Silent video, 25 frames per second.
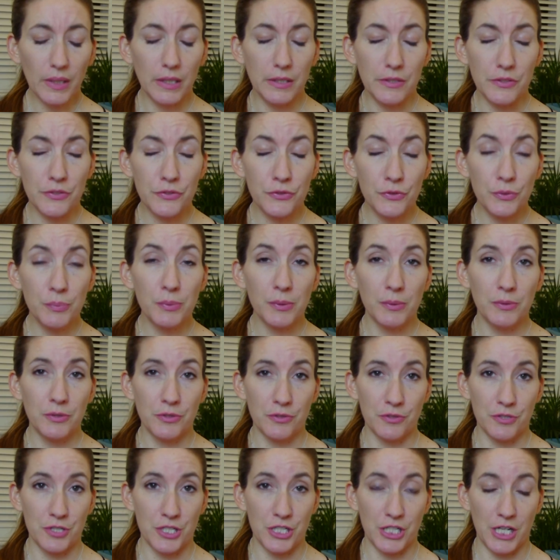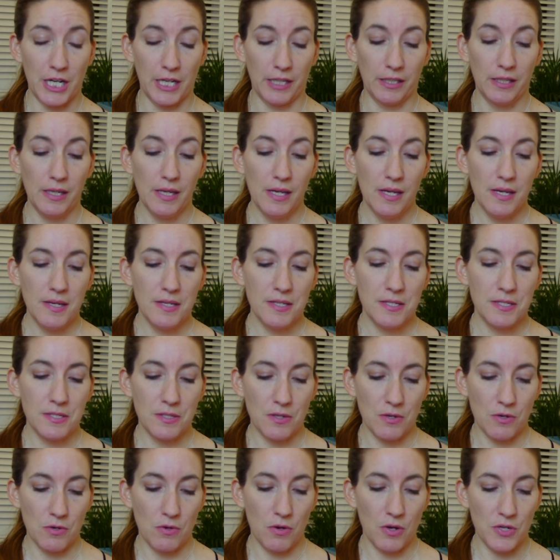and it's super nourishing.
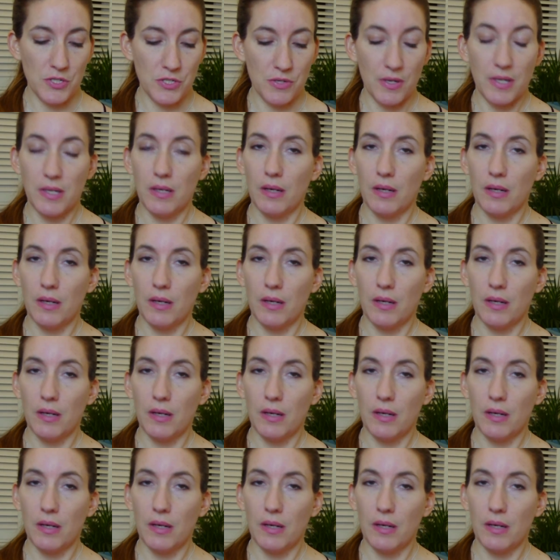So also